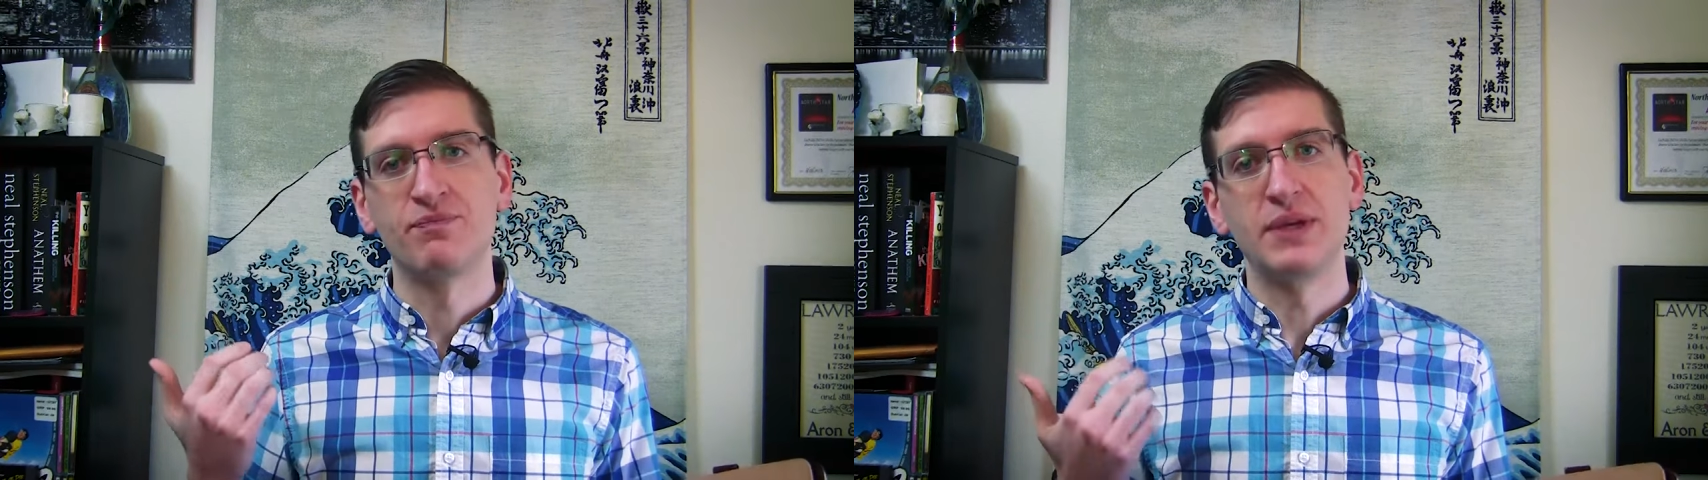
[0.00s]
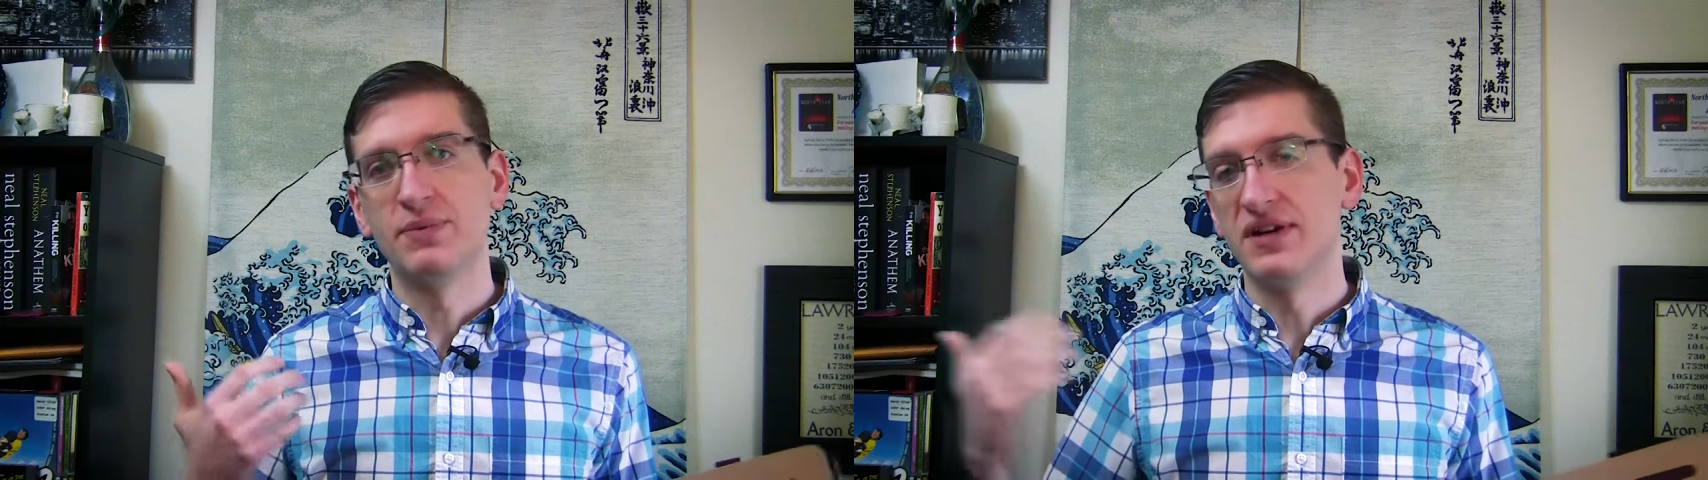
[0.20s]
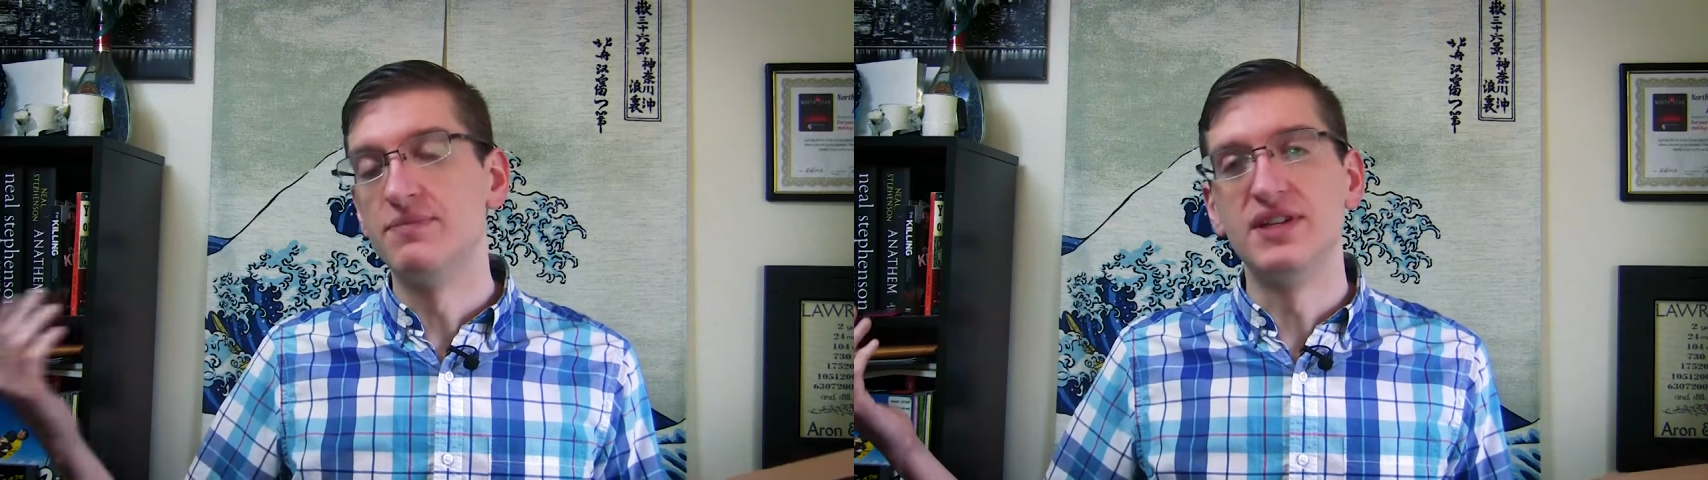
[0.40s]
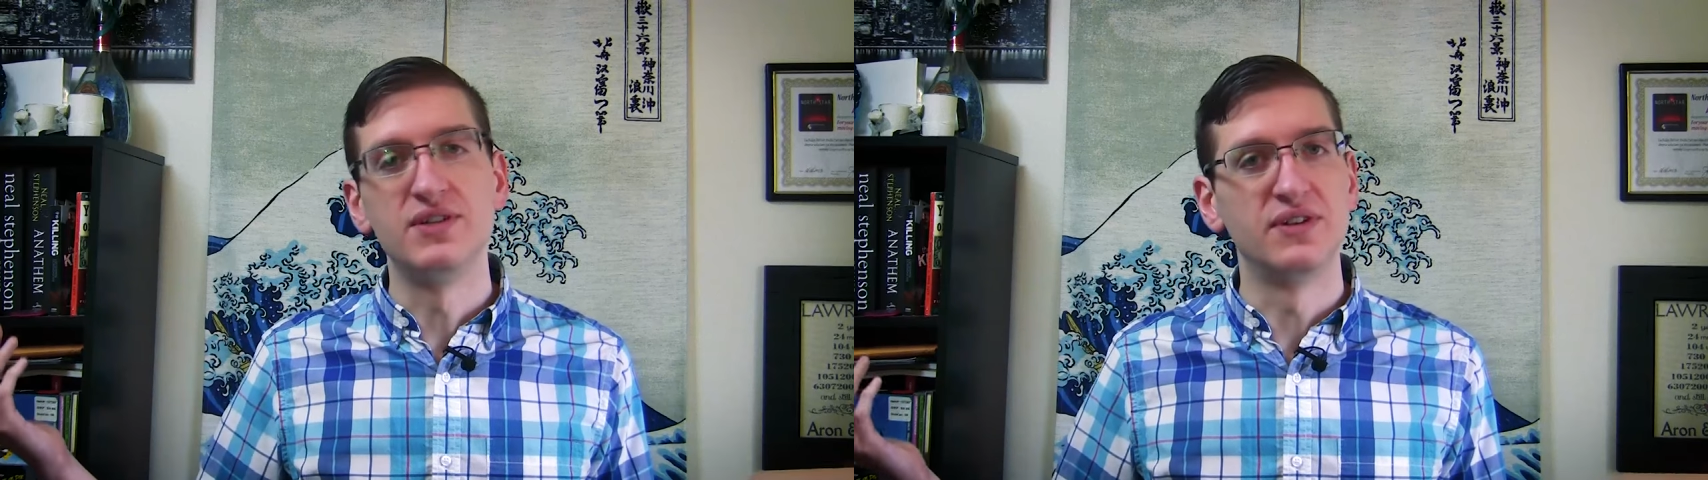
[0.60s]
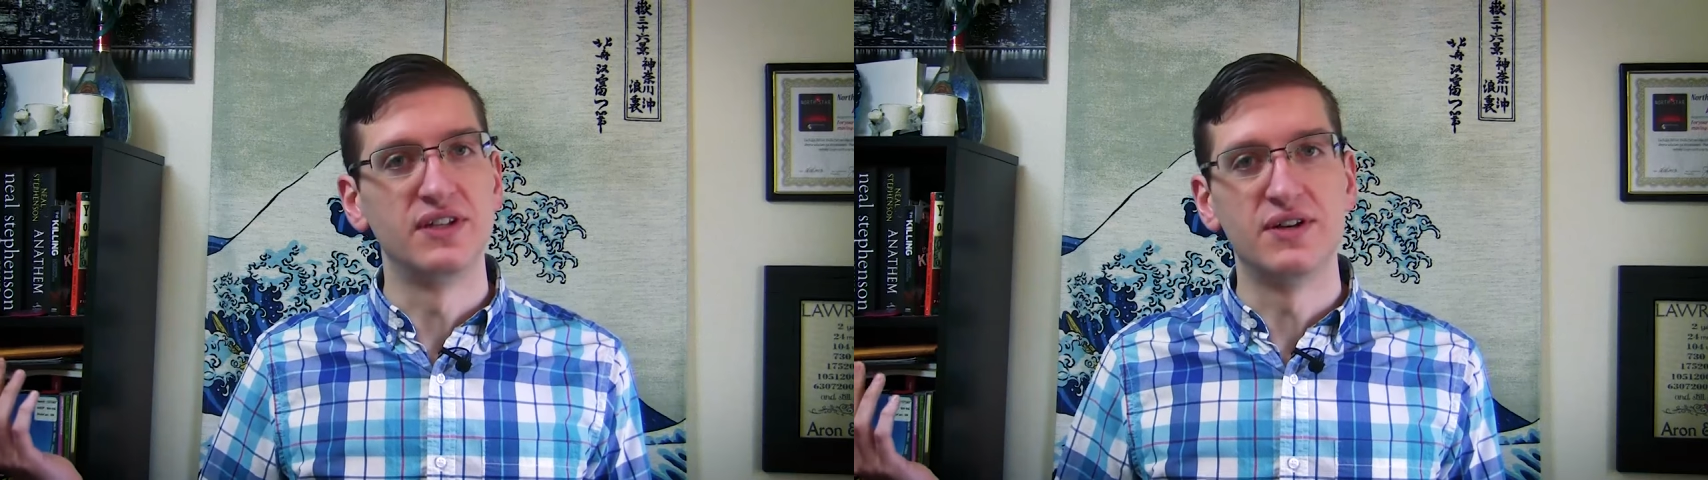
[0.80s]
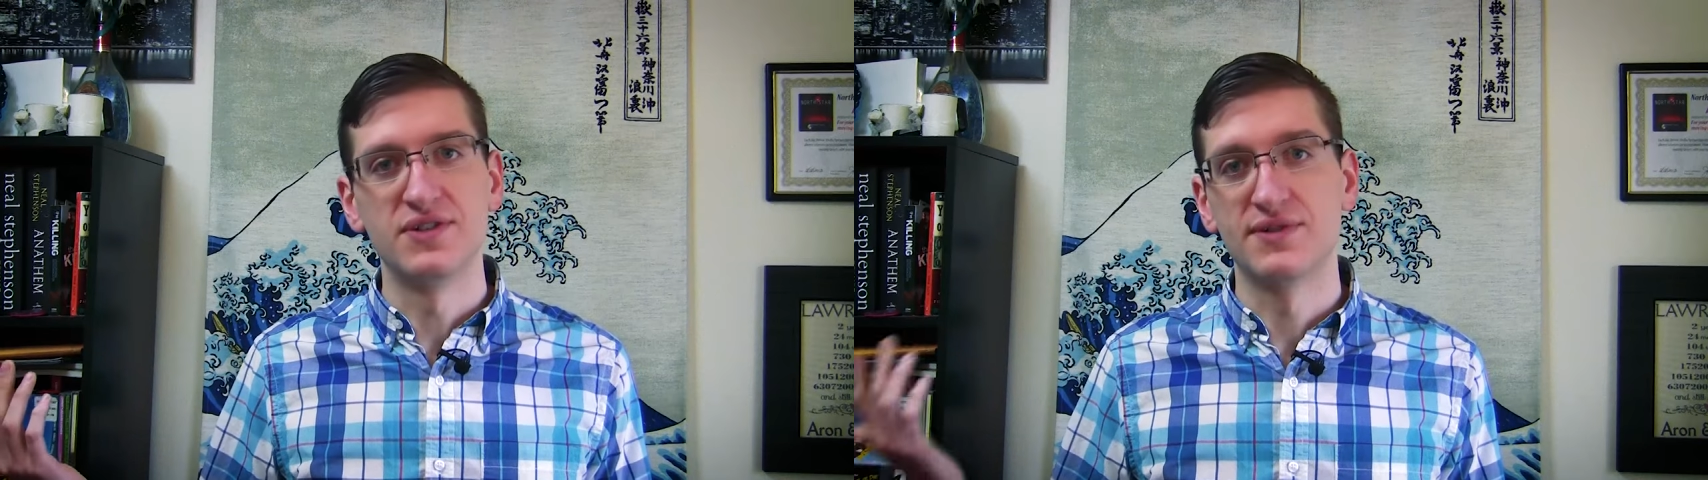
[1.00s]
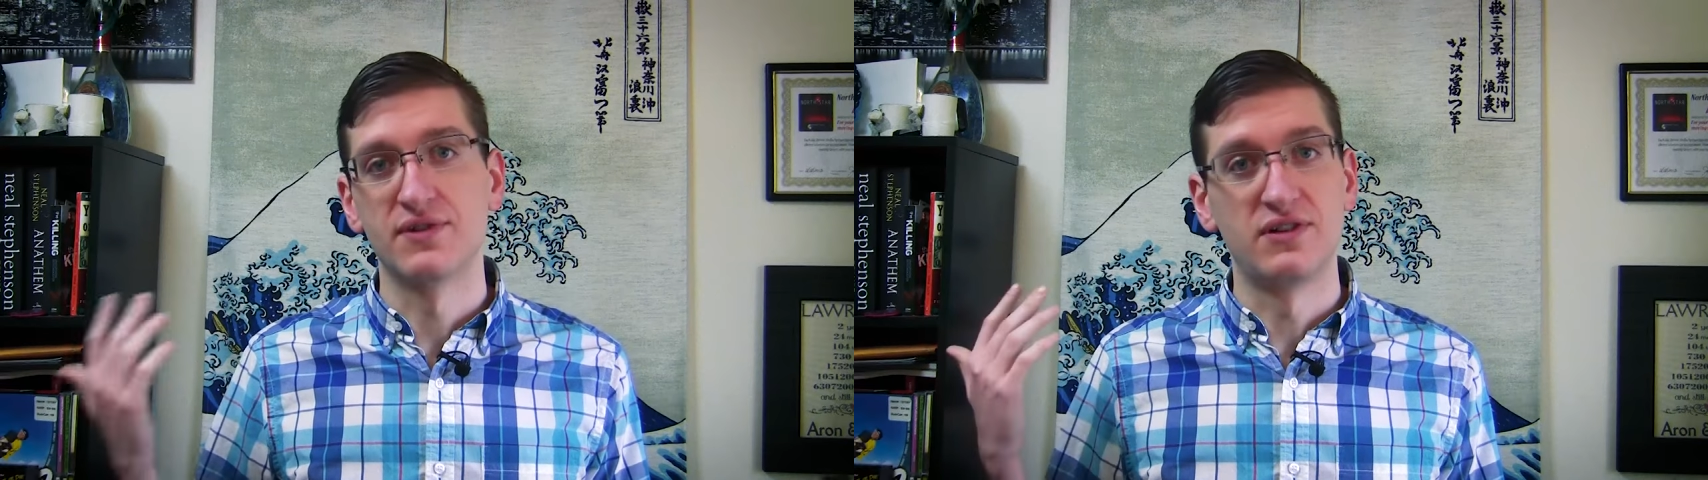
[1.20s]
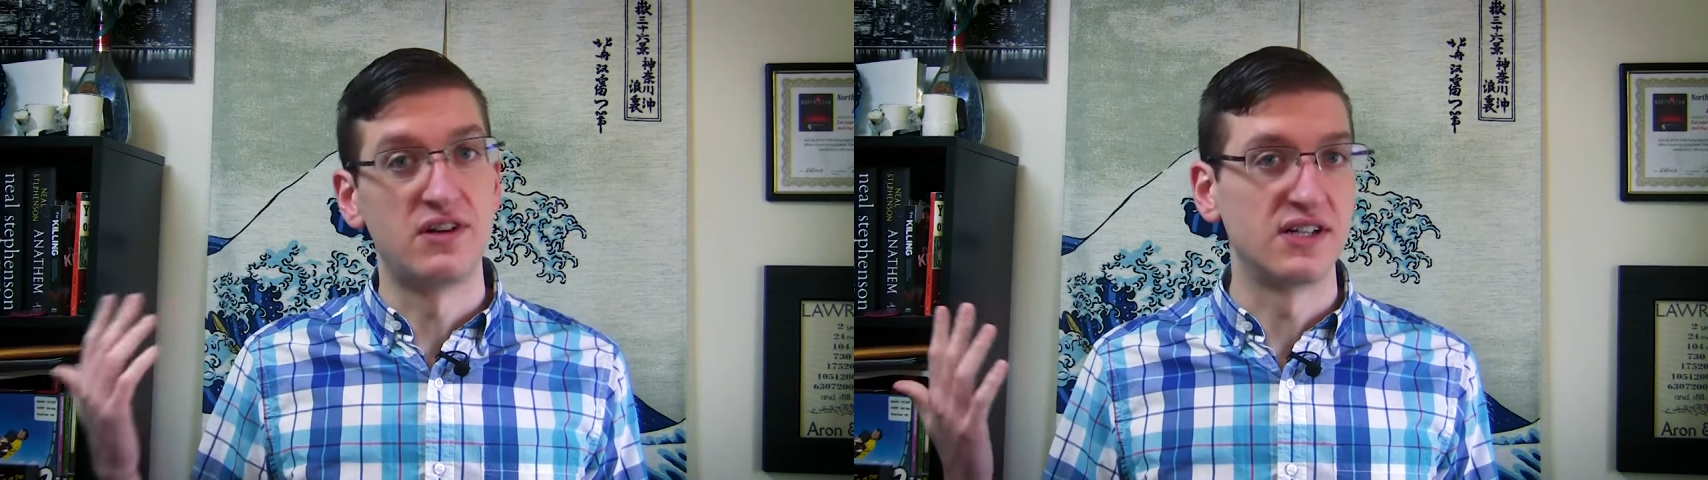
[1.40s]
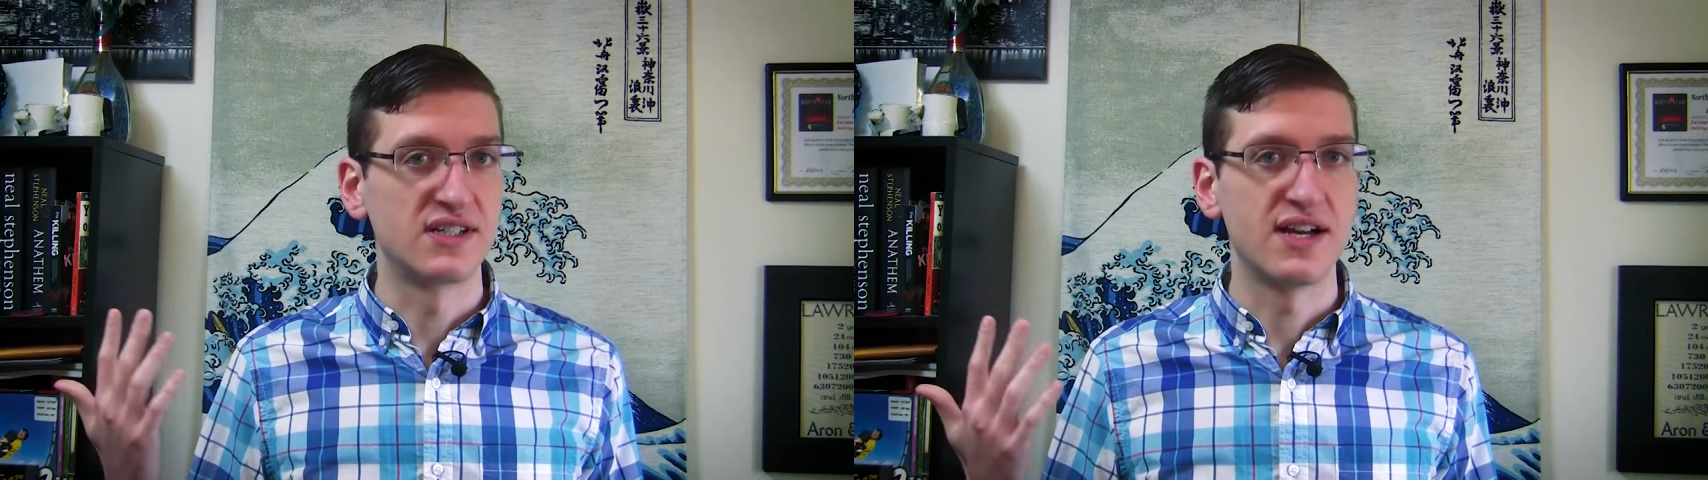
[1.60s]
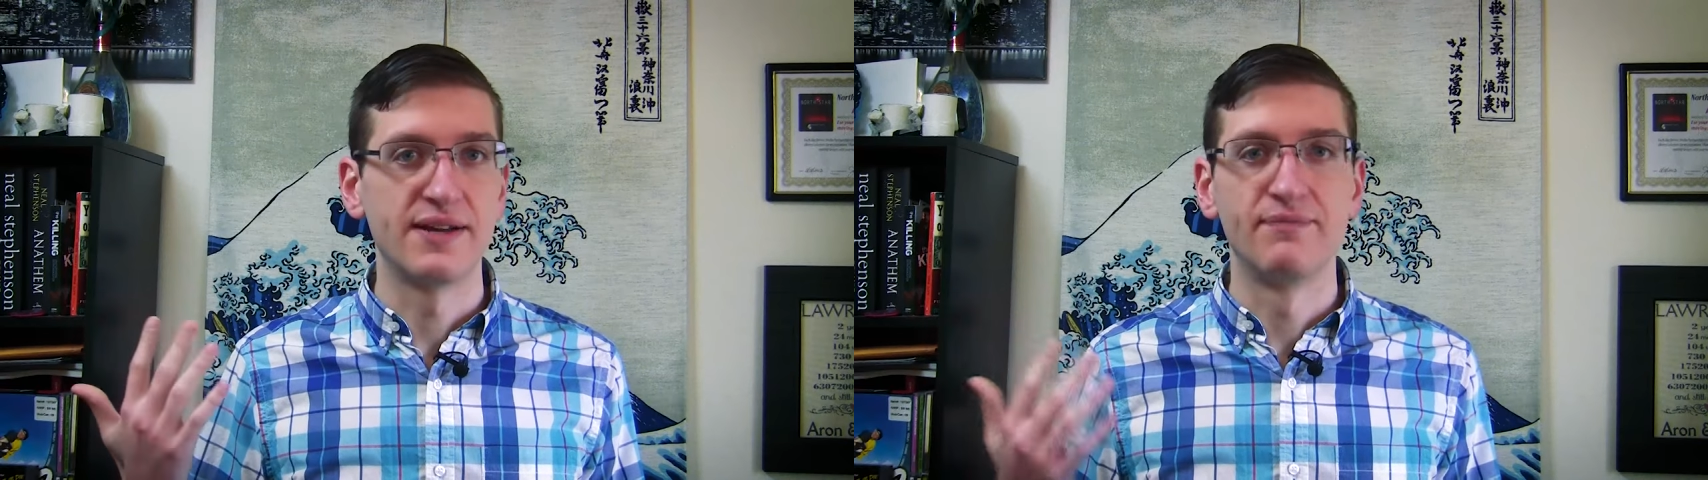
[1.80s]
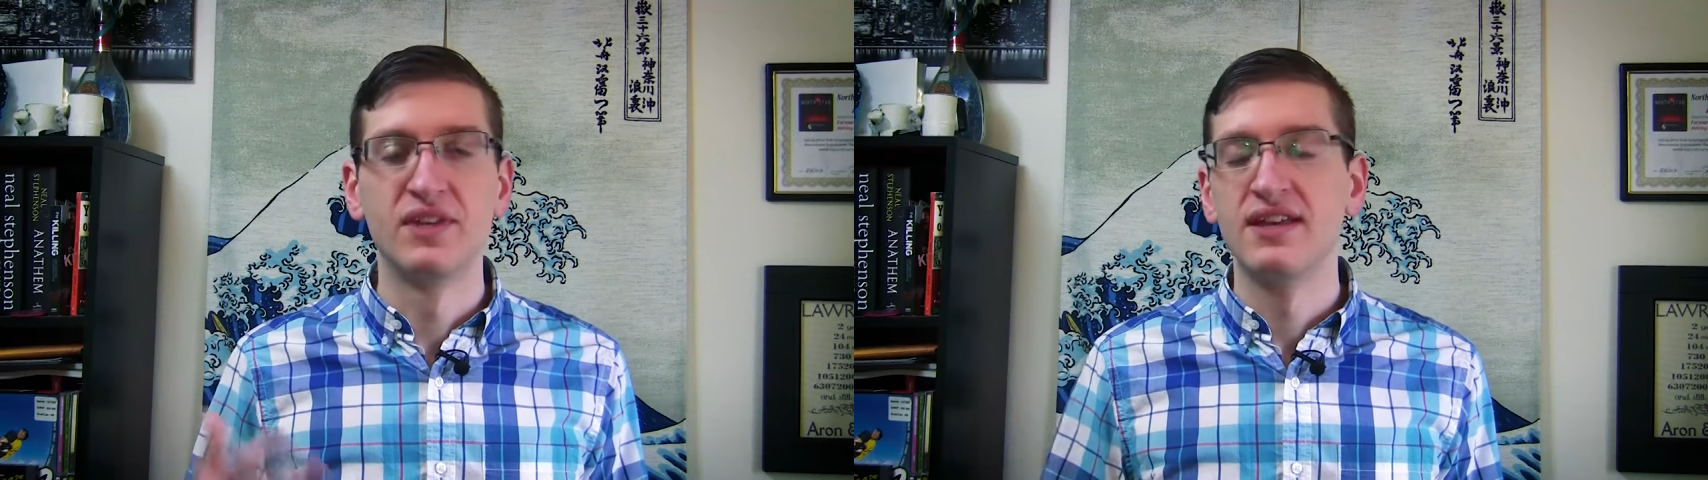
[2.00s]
People had been doing those for a long time.